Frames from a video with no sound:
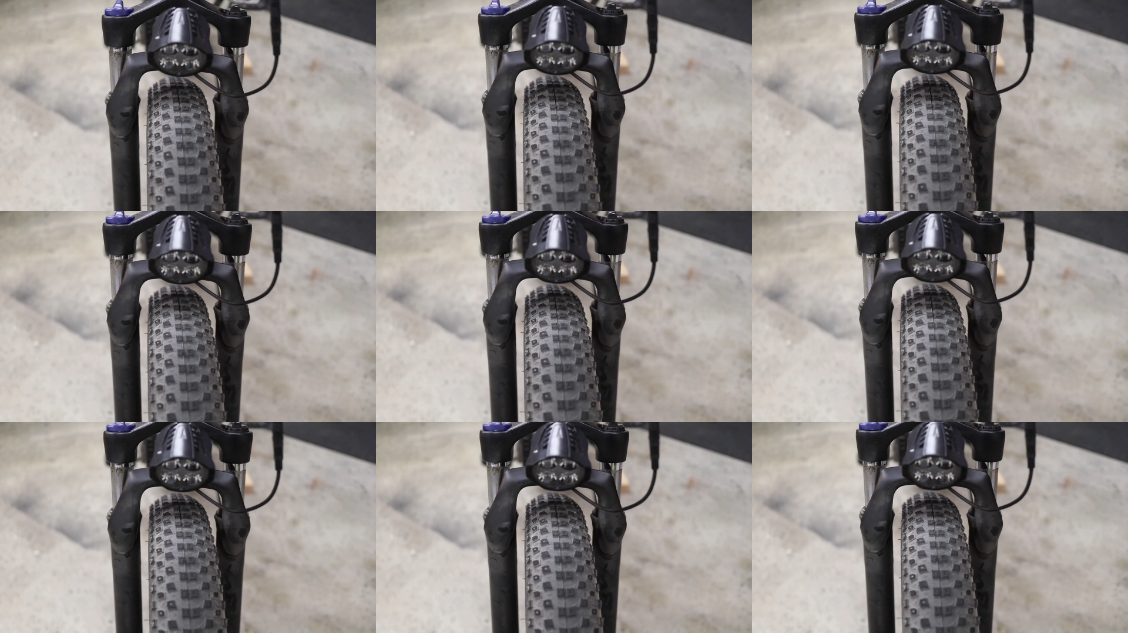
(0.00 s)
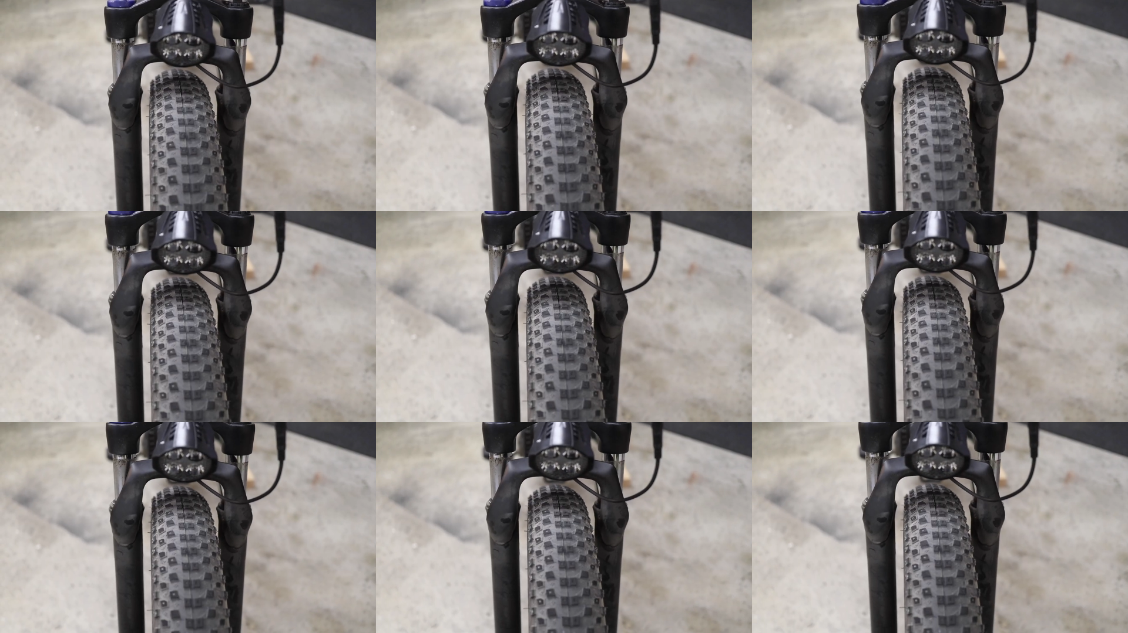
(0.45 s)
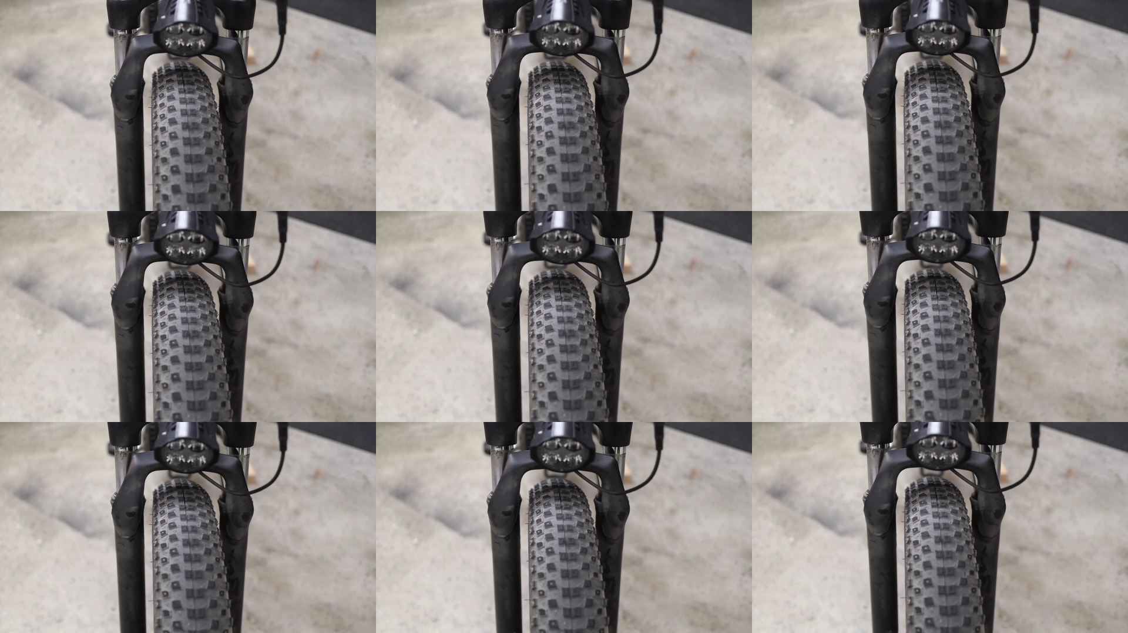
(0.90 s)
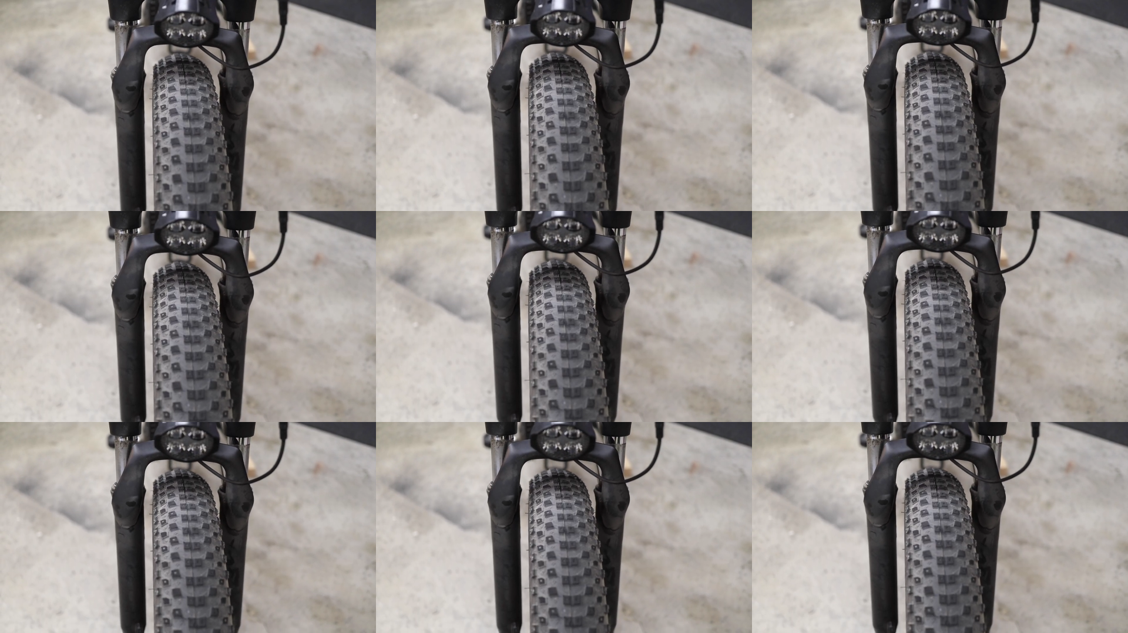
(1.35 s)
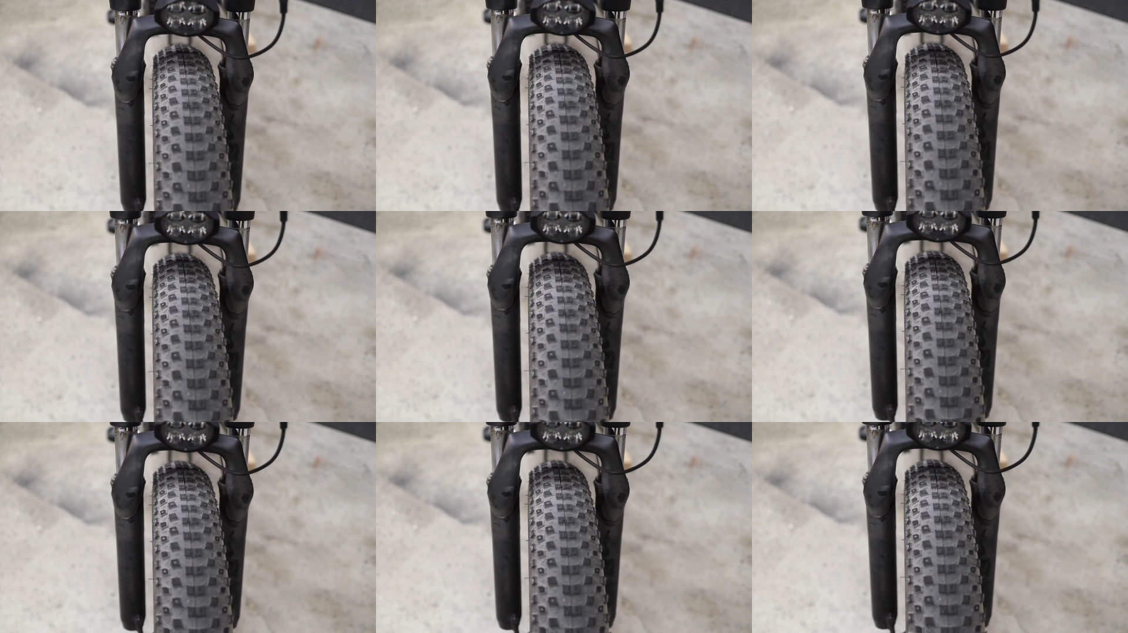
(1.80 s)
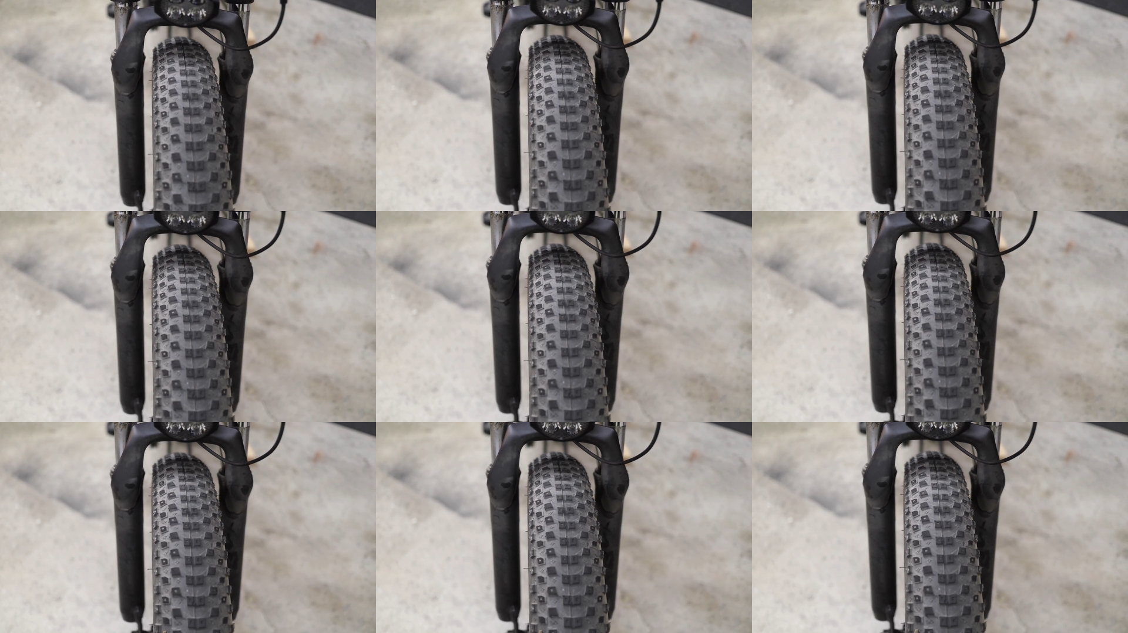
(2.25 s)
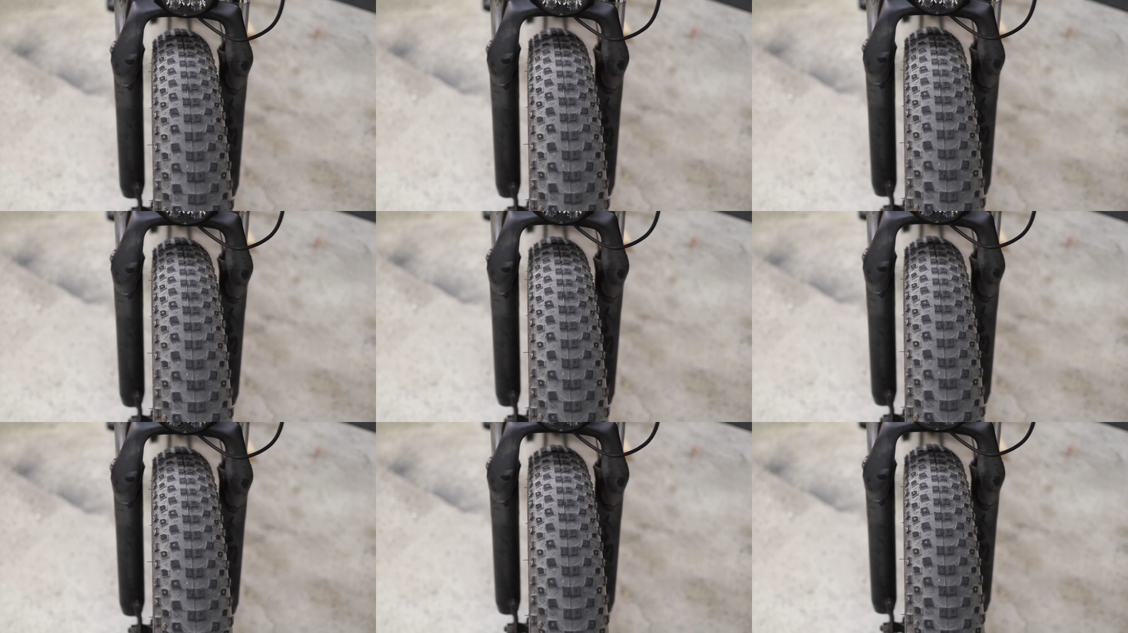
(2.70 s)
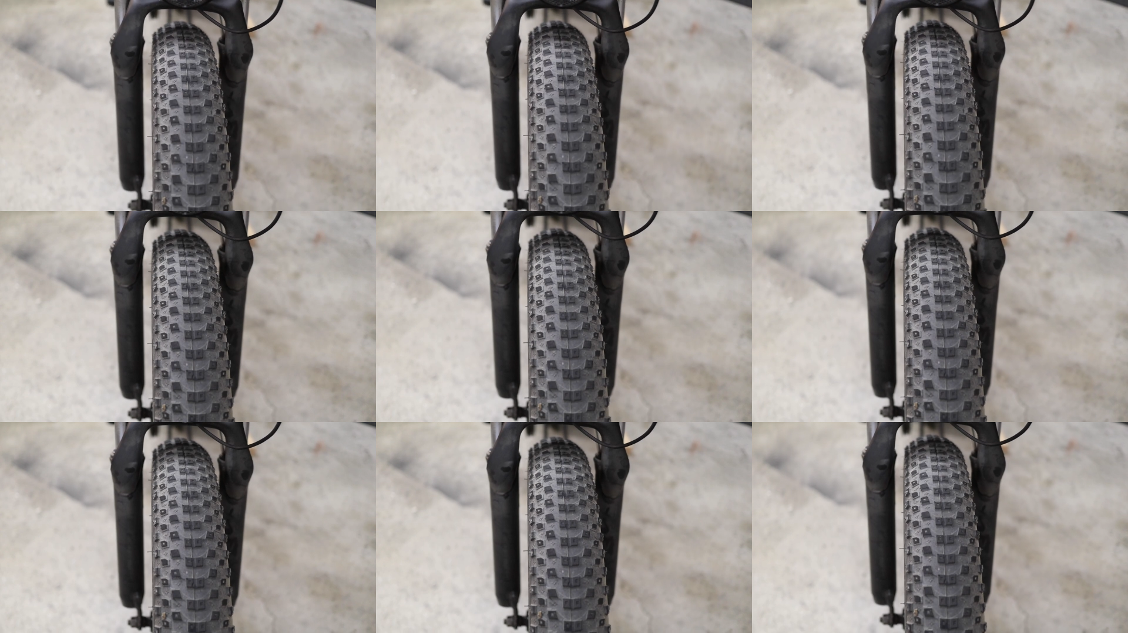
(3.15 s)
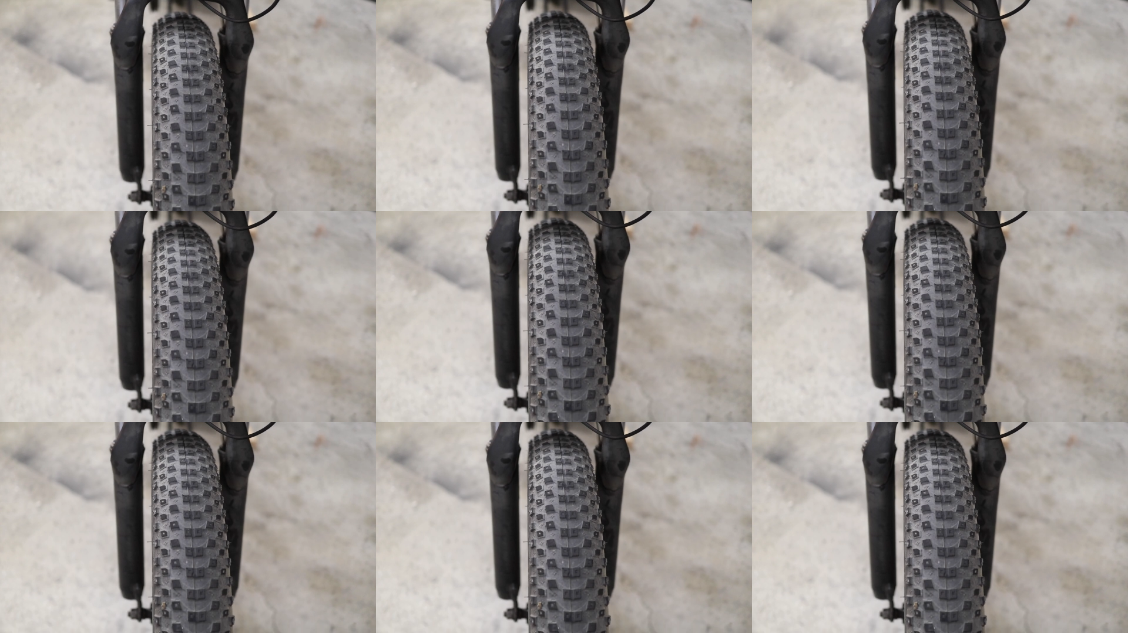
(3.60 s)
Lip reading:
No face is visible, so there are no lips to read.